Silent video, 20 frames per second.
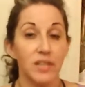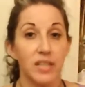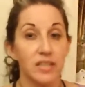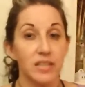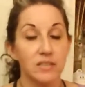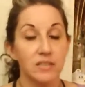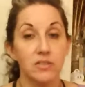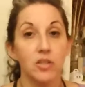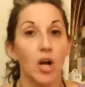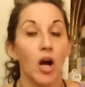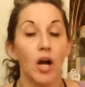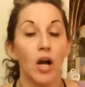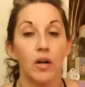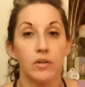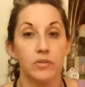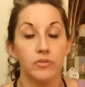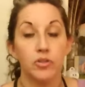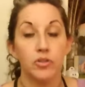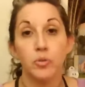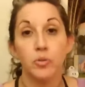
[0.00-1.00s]

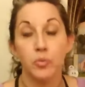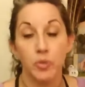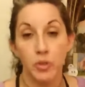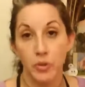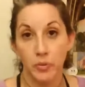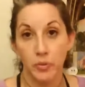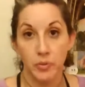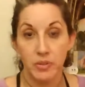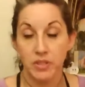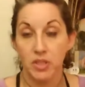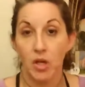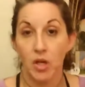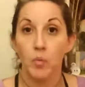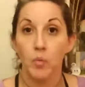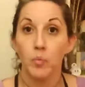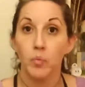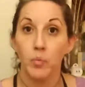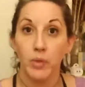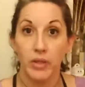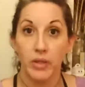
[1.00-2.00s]
not true. It's not
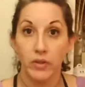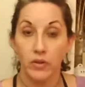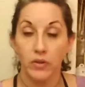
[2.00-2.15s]
real.